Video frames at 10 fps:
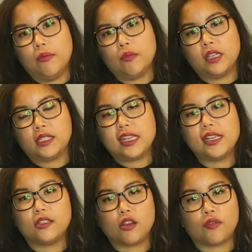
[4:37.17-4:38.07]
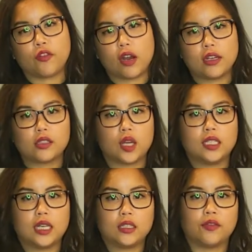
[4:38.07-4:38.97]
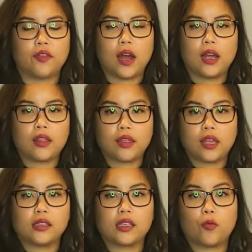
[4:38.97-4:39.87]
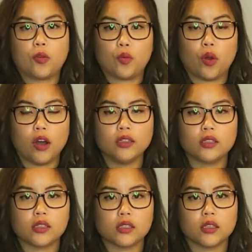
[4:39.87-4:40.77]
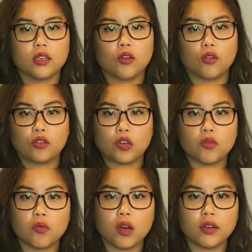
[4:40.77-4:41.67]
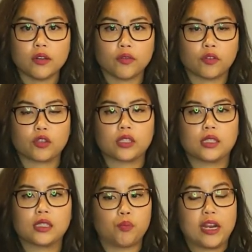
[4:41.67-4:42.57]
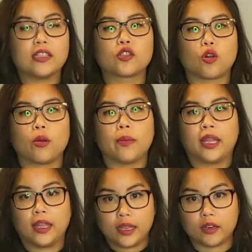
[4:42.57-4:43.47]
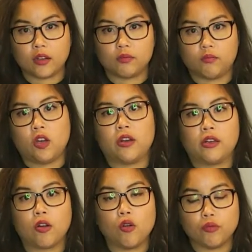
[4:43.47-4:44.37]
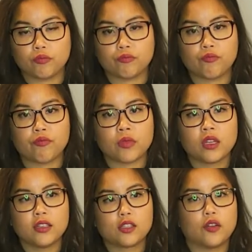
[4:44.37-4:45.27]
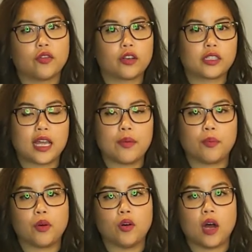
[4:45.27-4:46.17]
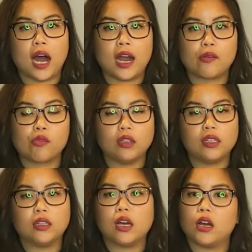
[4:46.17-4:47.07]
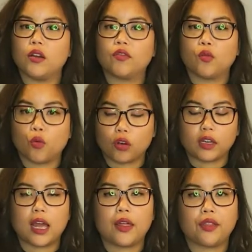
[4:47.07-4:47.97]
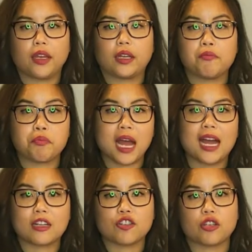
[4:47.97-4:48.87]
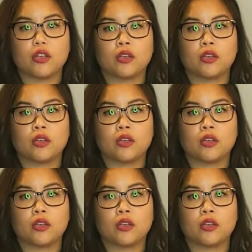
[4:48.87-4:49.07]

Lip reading: It's easier for us to identify the things that we want or don't want versus brainstorming it on our own. So for example, I really love the work ethic and passion